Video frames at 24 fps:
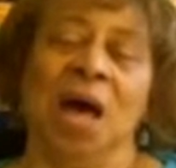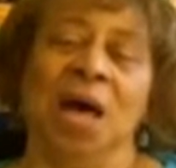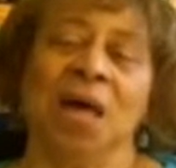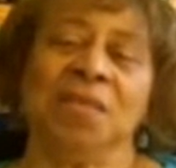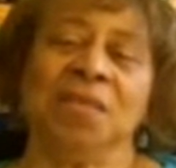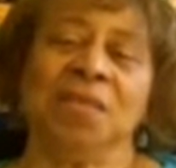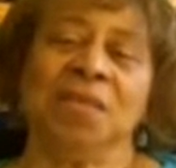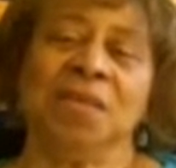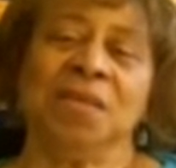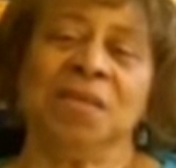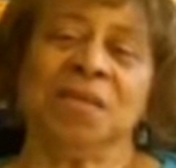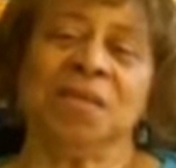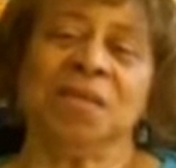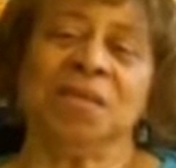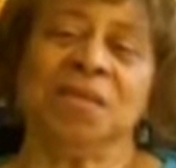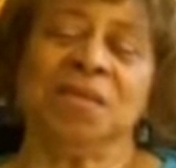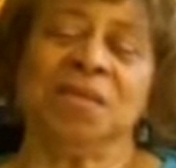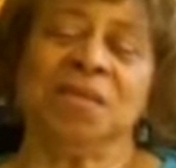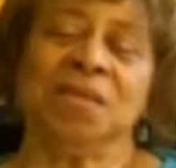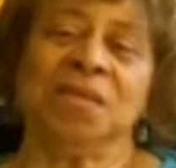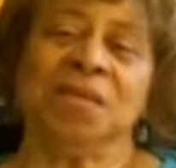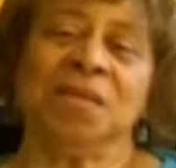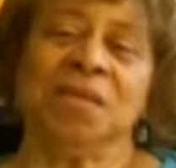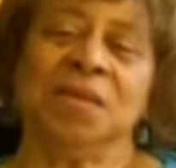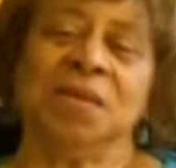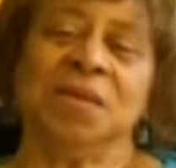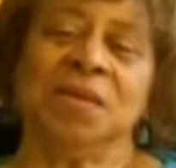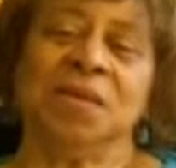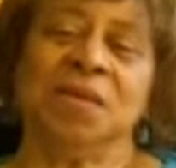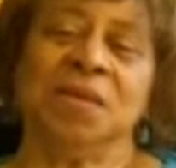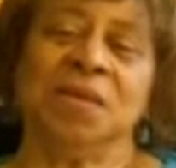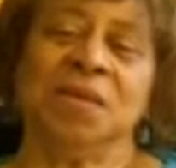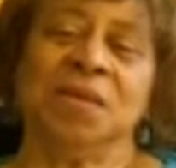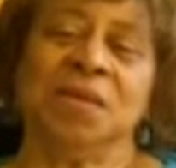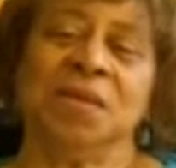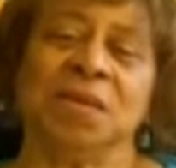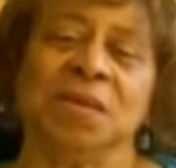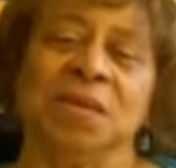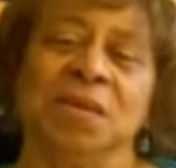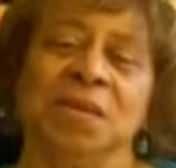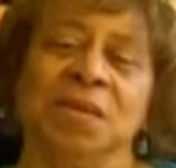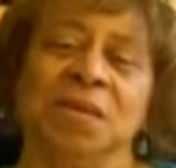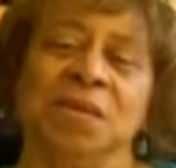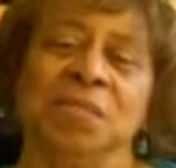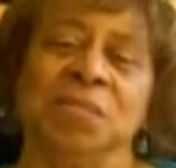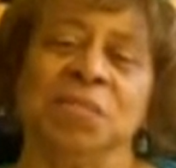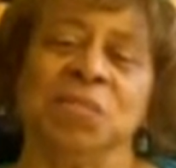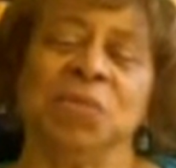I think the
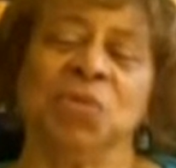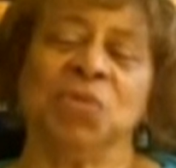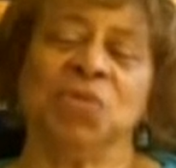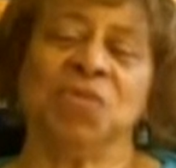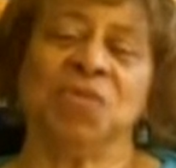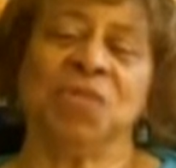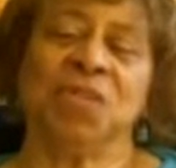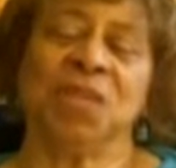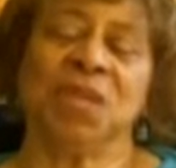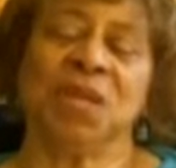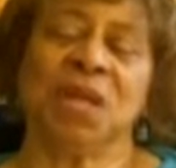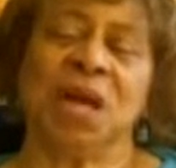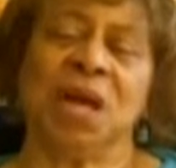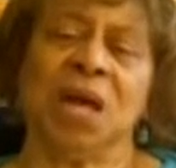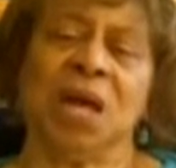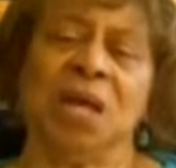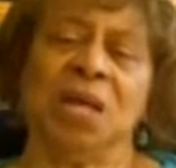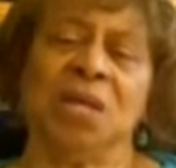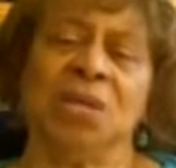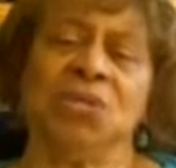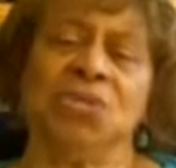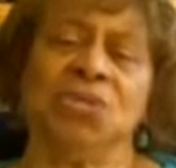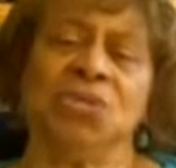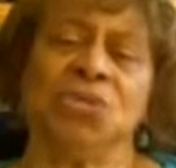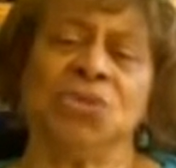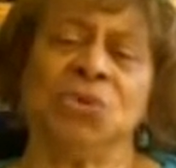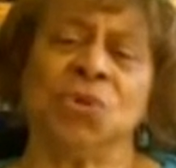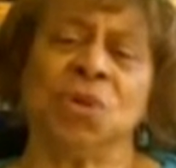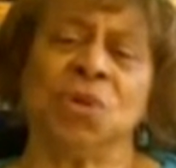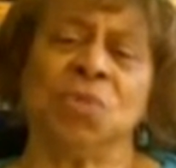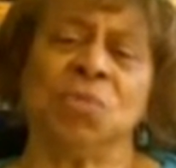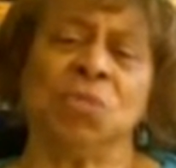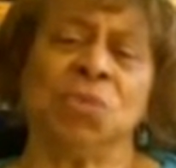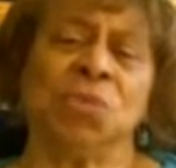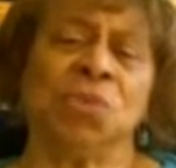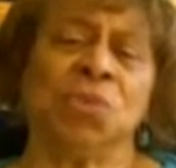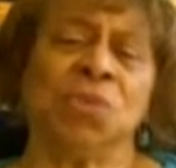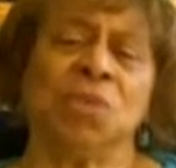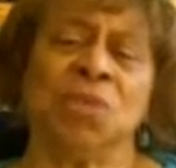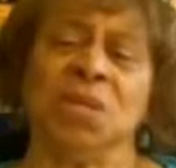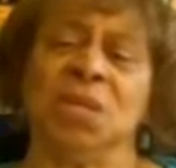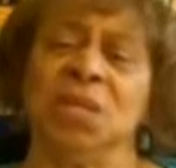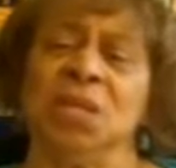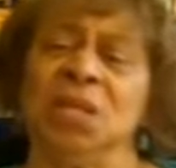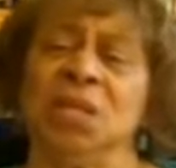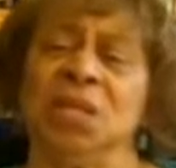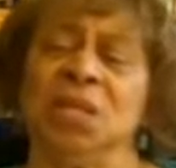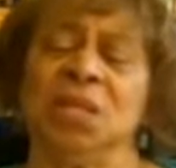movie that I enjoyed more
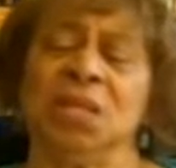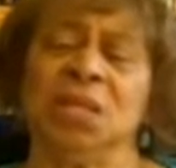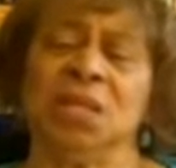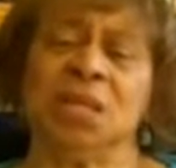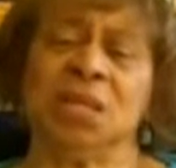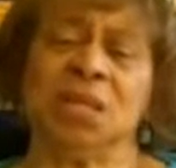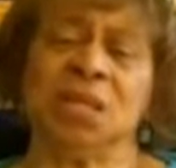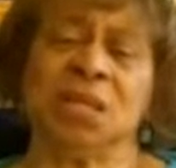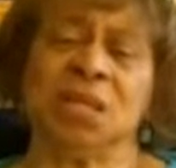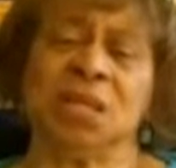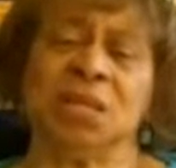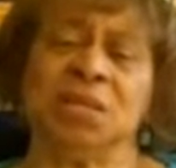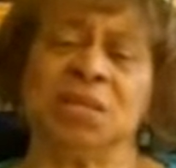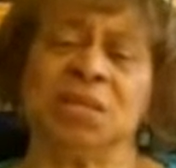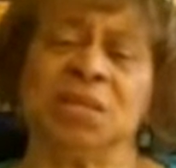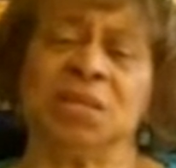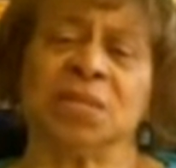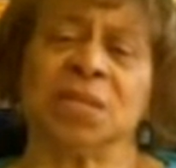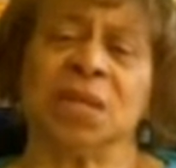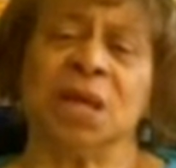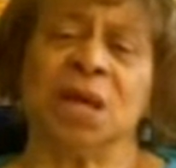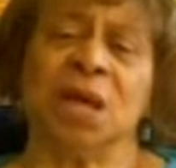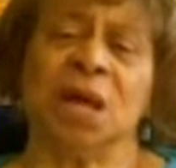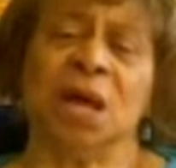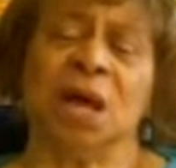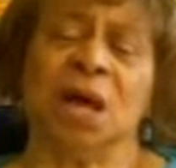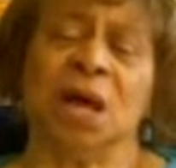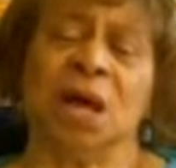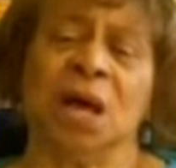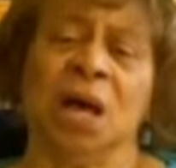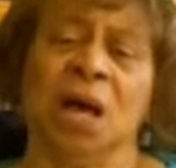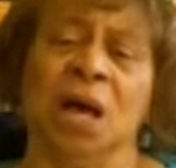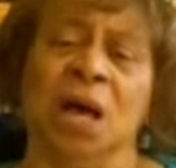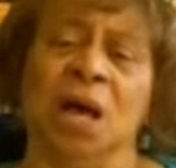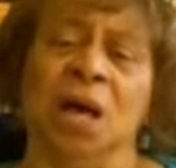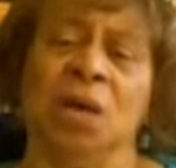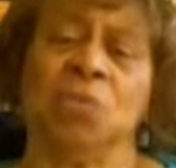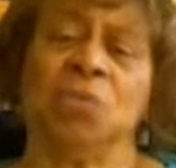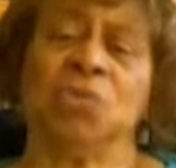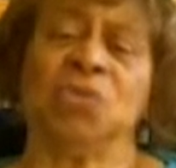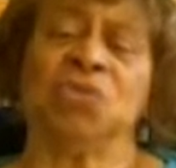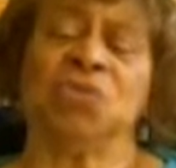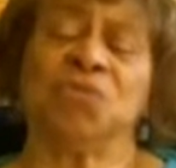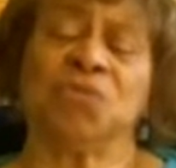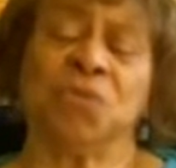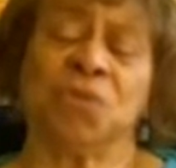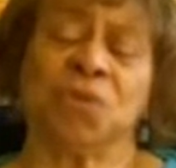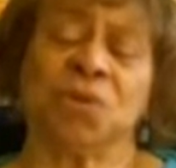than anything else
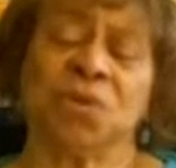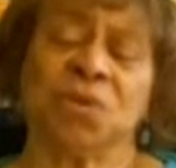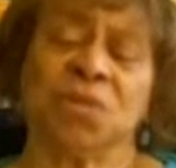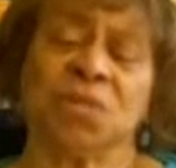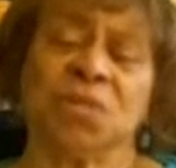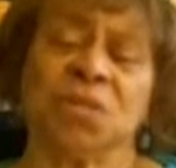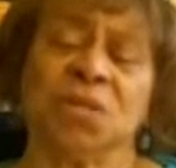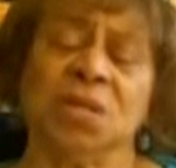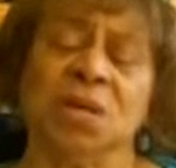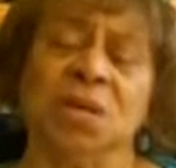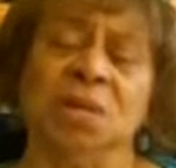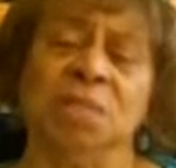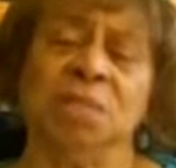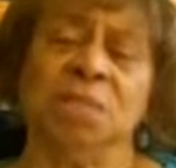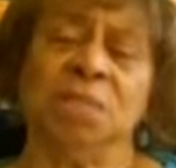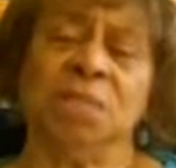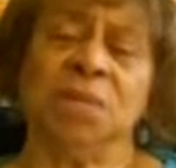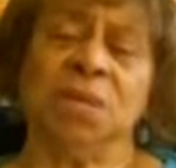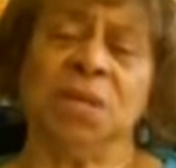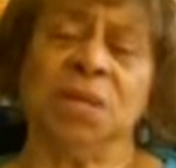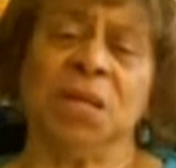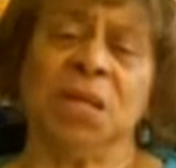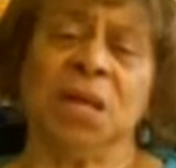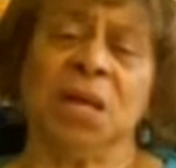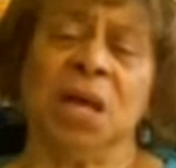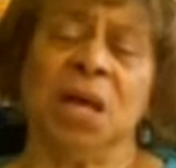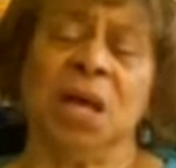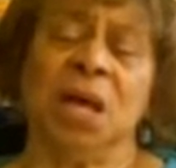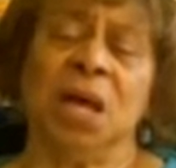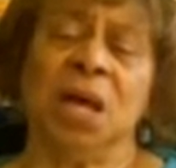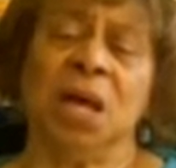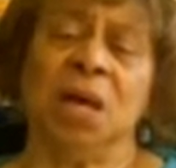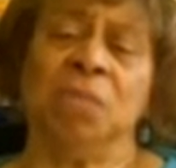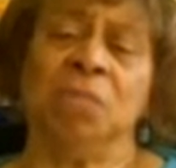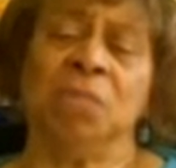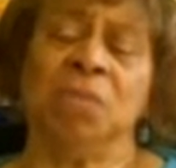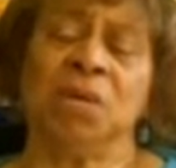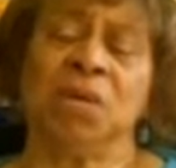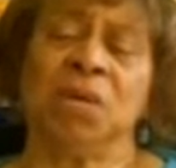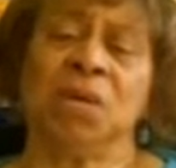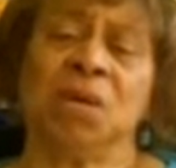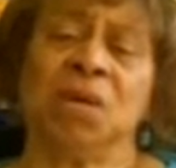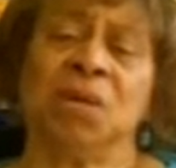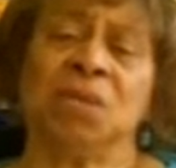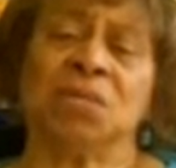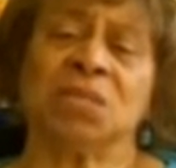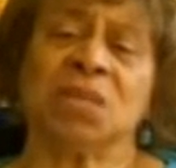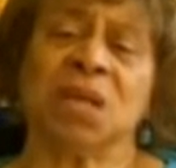was Forrest Gump,
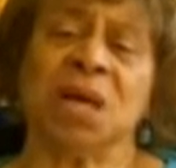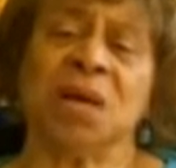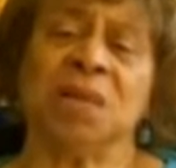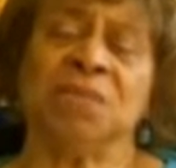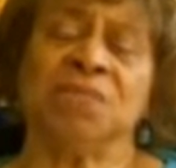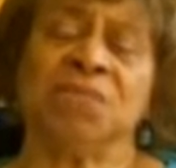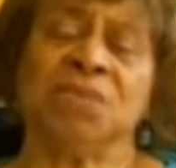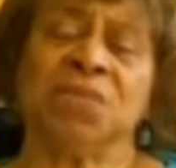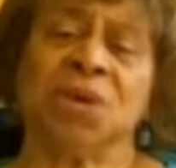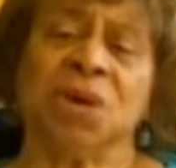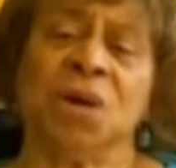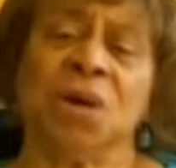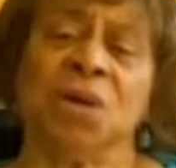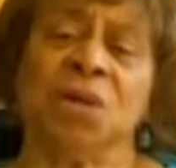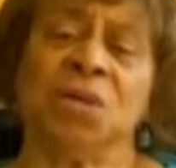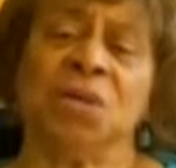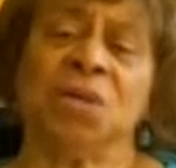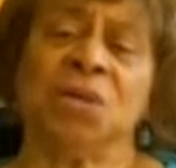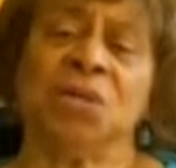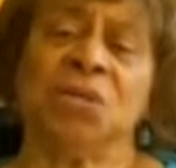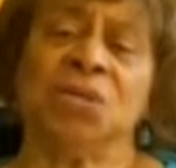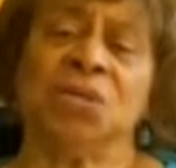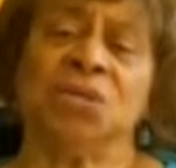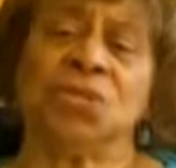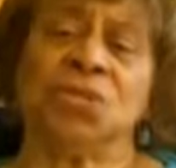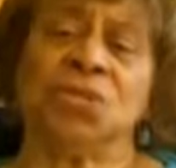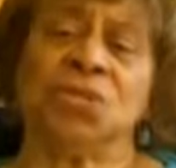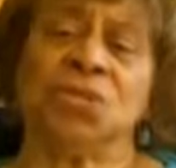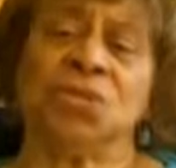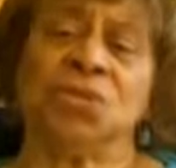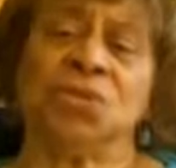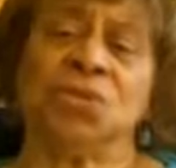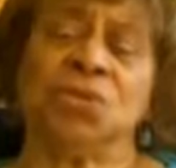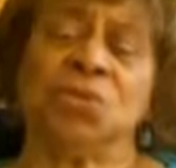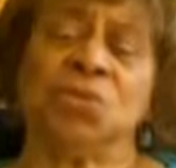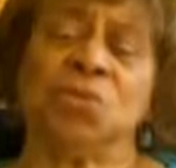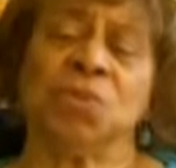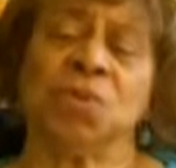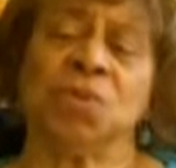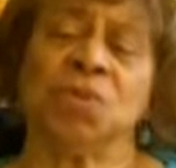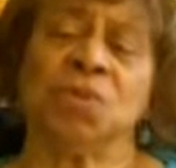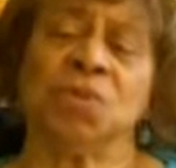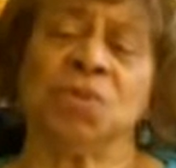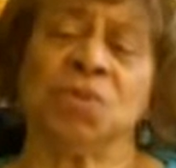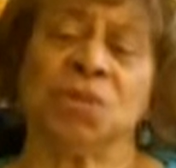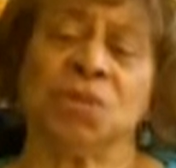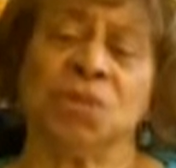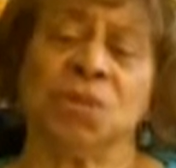because I've taught children
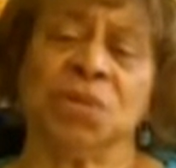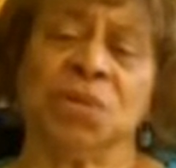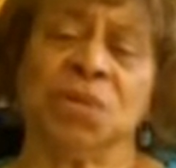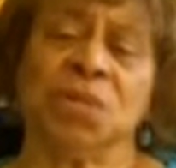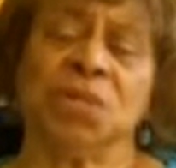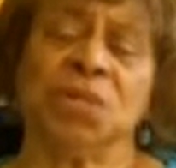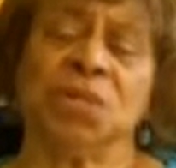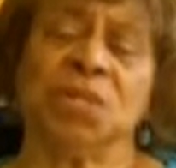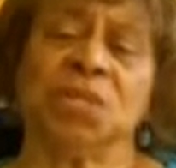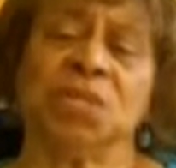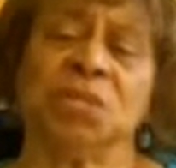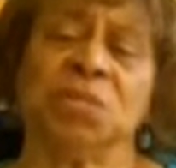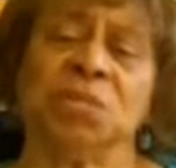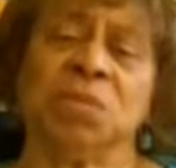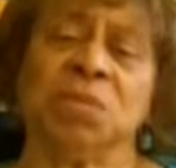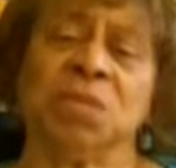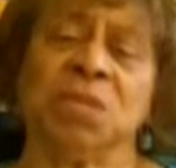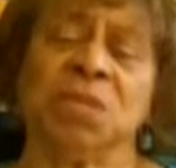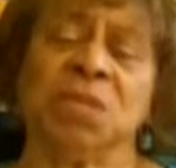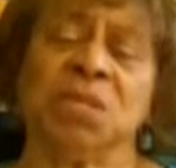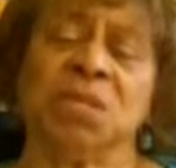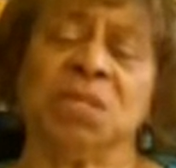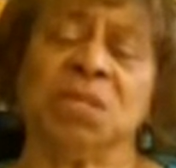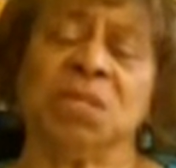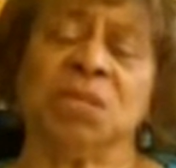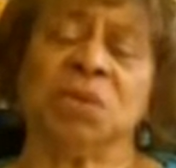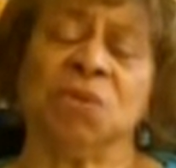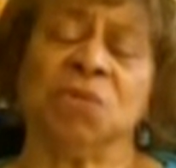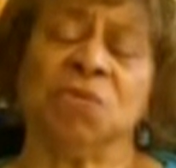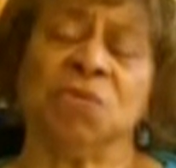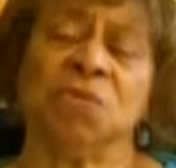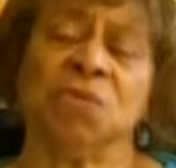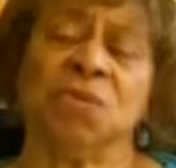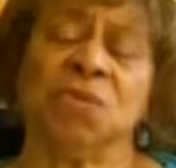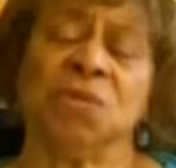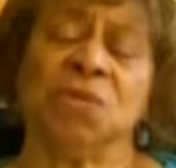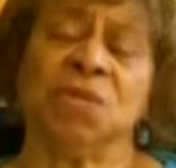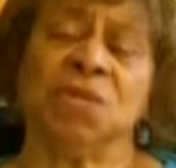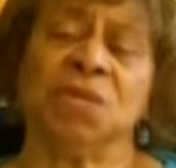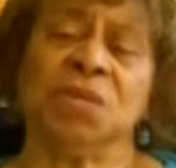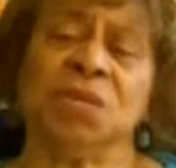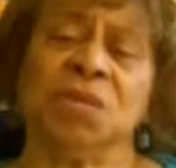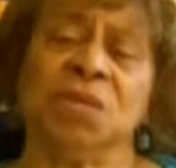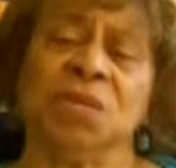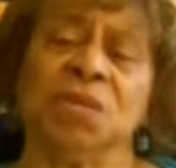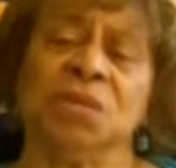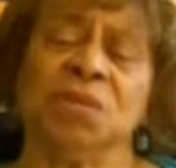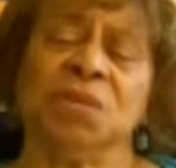with learning disabilities over the
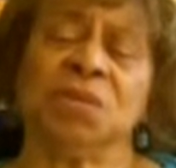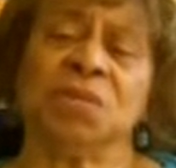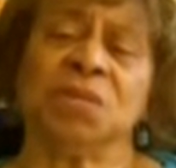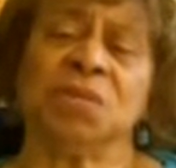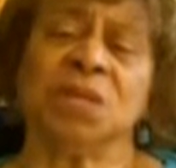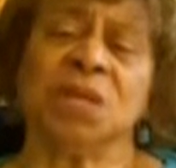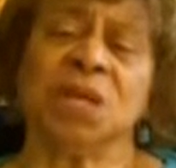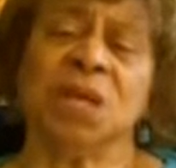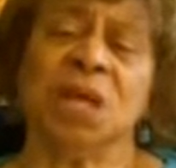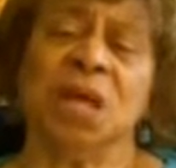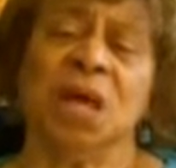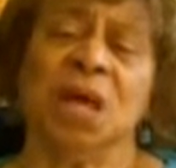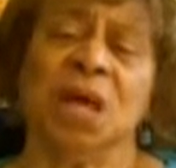years,